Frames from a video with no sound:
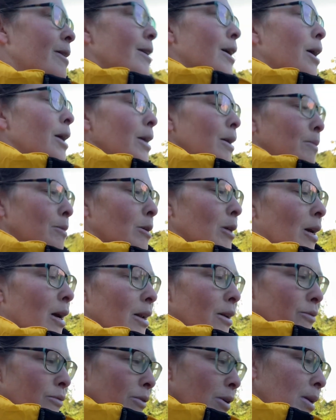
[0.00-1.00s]
time to kind
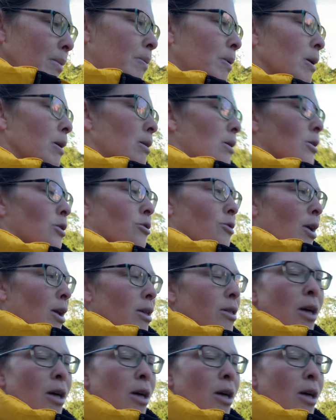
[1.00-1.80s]
of rebuild the strength